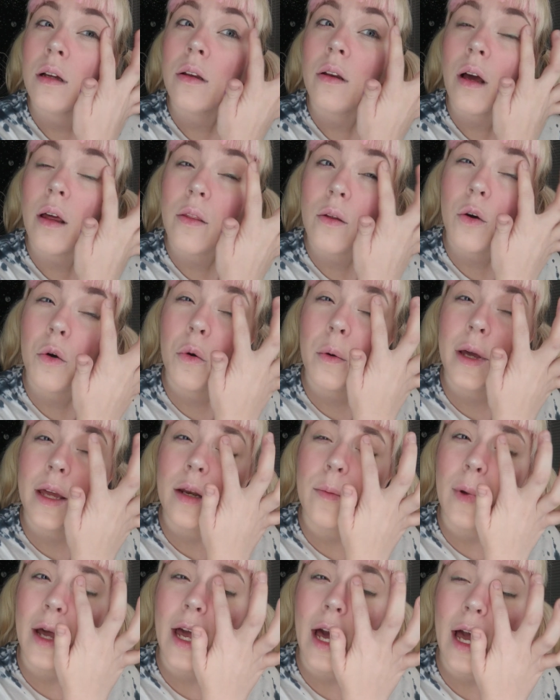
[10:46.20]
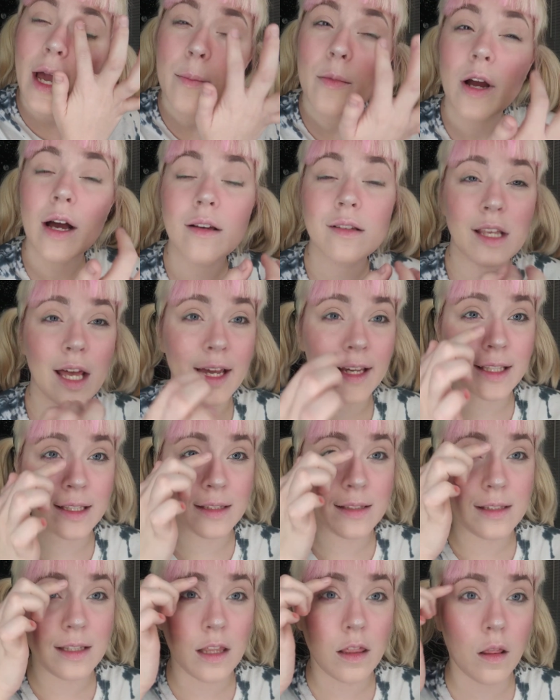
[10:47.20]
not the whole way to my eyebrows, I can
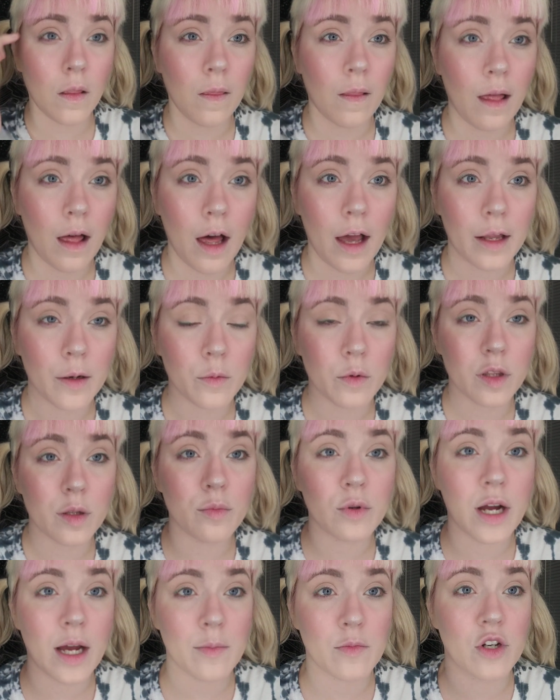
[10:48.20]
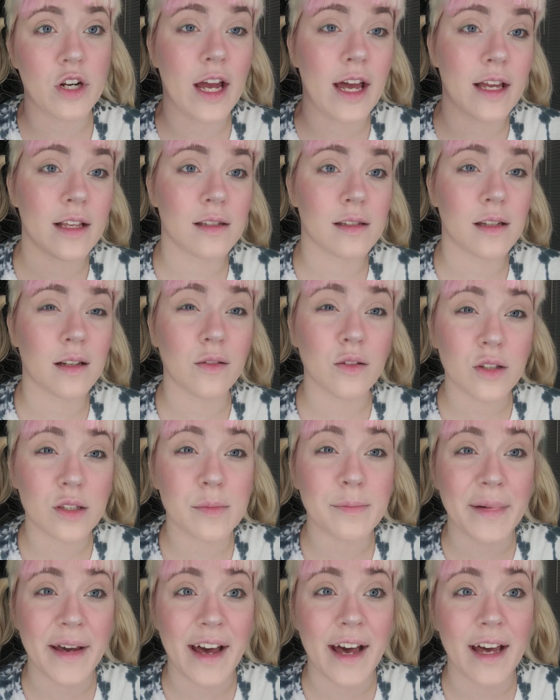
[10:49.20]
see the line where the primer ends and it looks
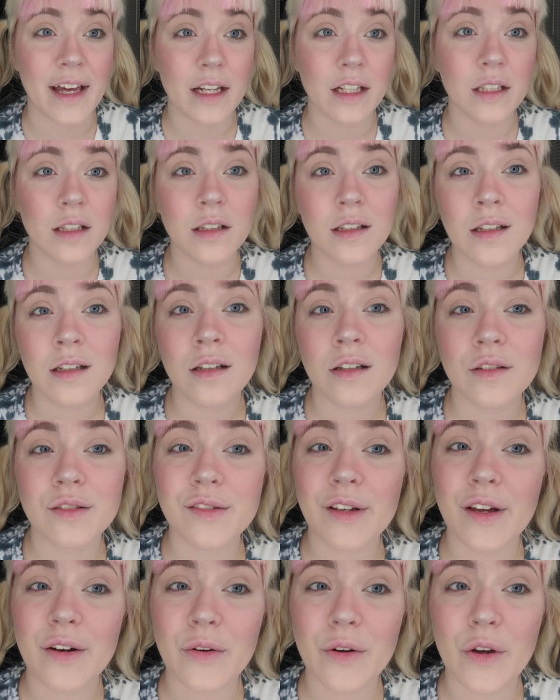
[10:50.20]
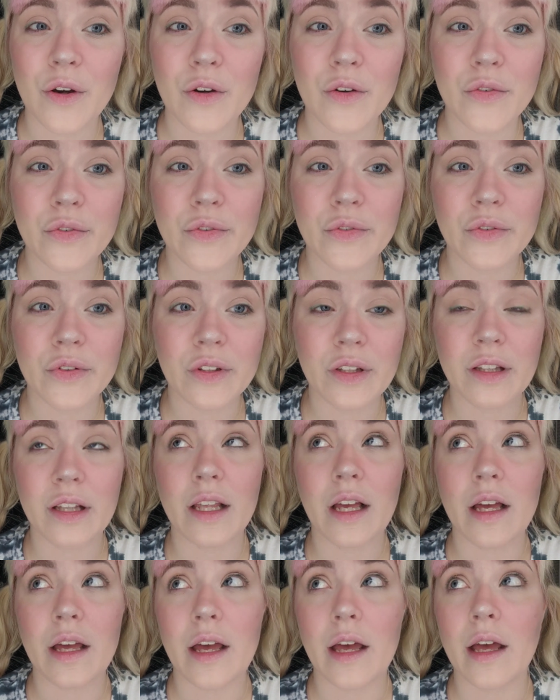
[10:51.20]
bad. So I don't know
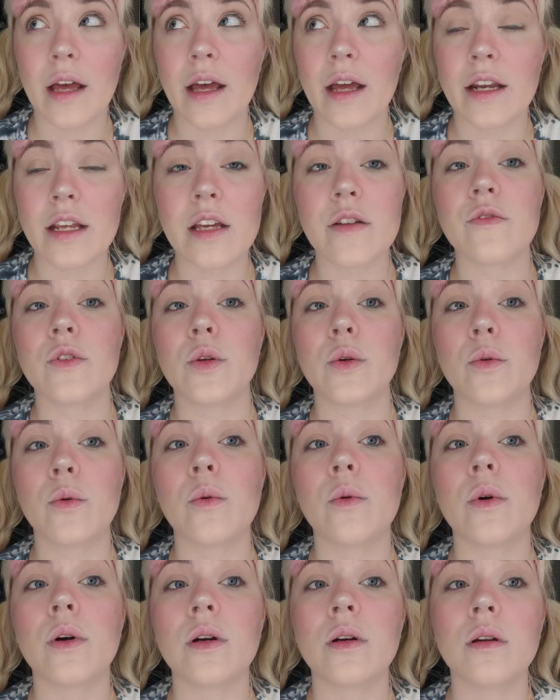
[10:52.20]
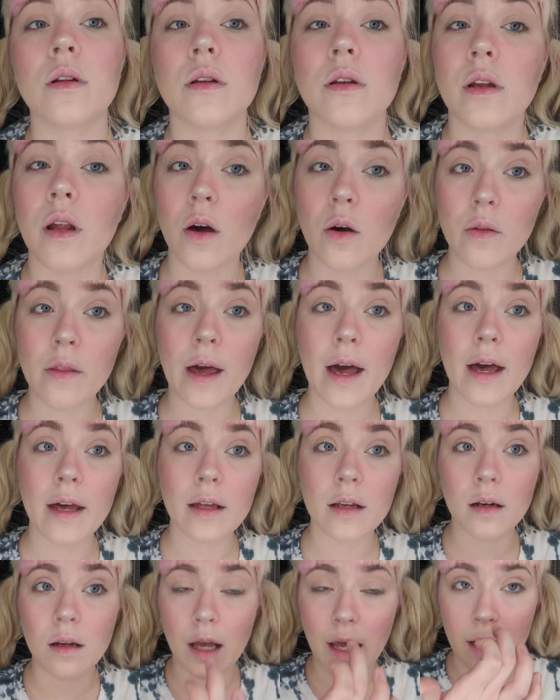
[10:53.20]
if any of you know
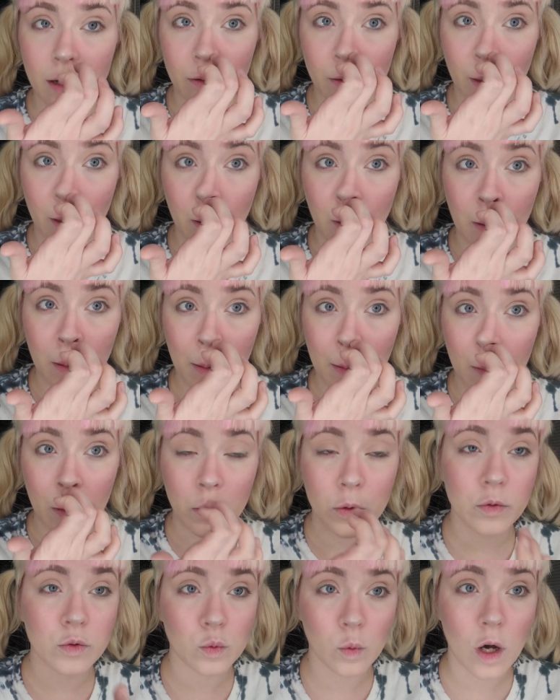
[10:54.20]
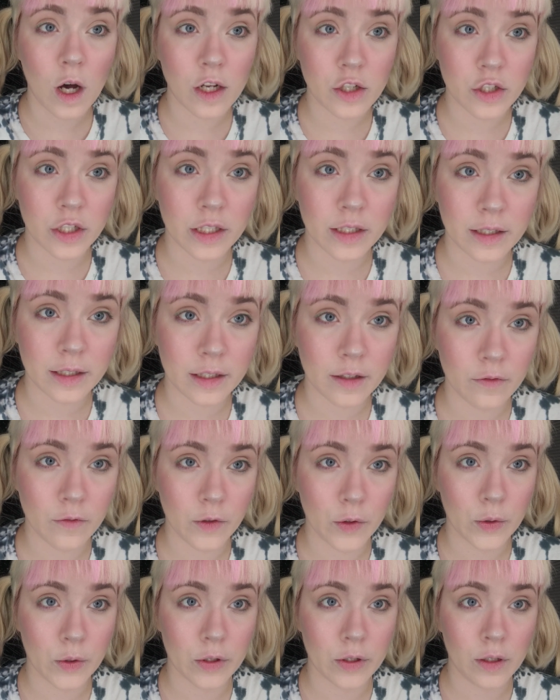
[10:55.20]
that. I don't know who's watching, like if
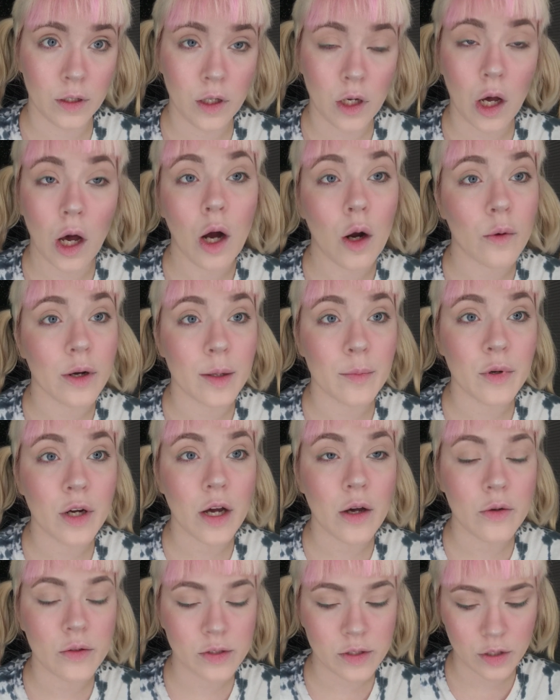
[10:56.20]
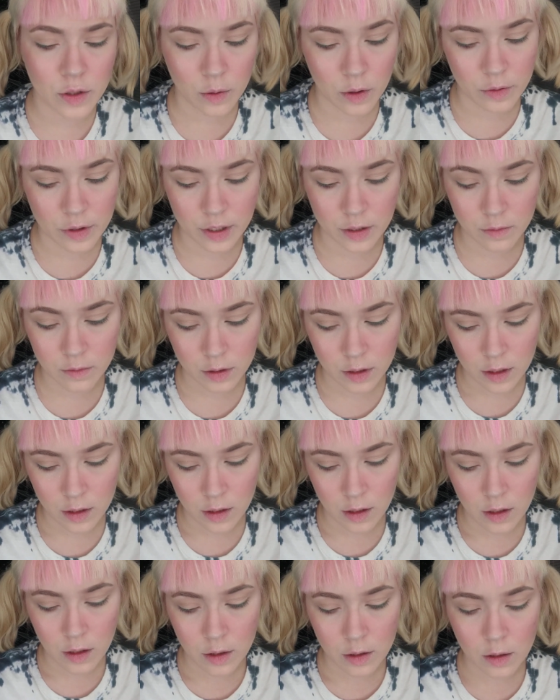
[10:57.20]
you're already pros and you already
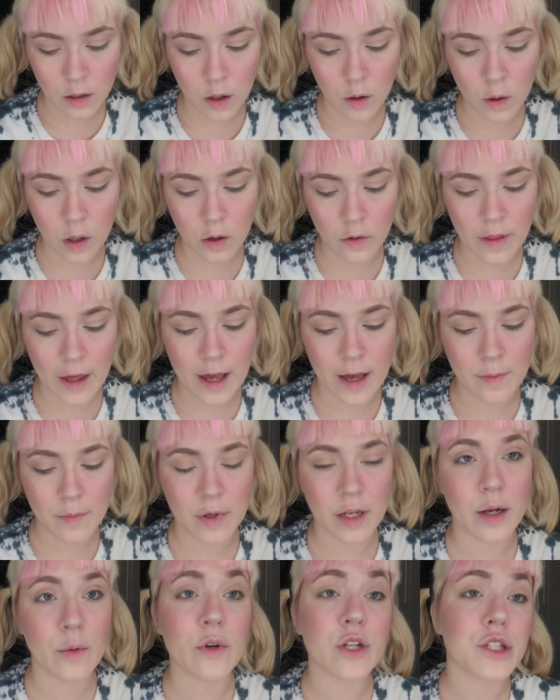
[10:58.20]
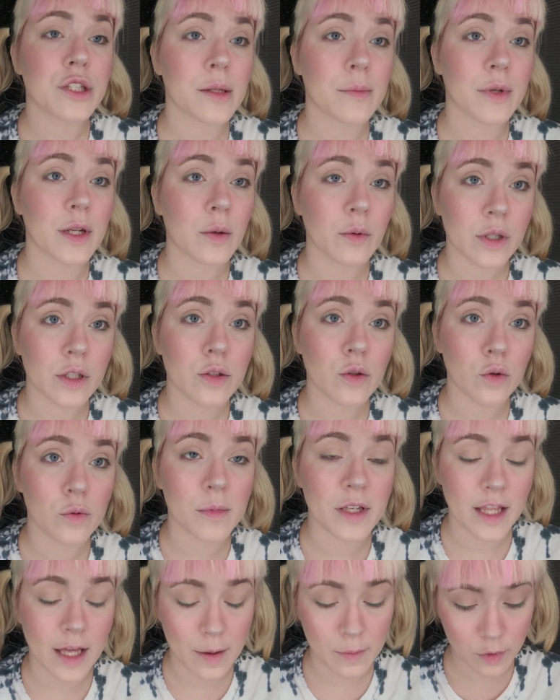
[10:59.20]
know all that, but I wish somebody would have told
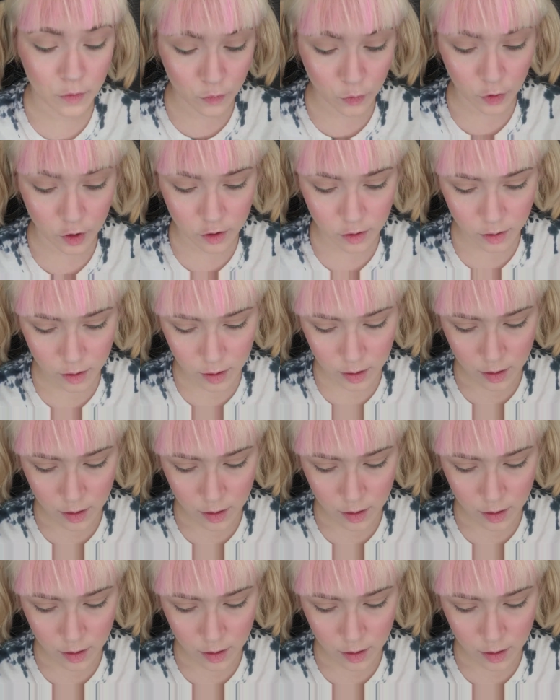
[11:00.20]
me that before.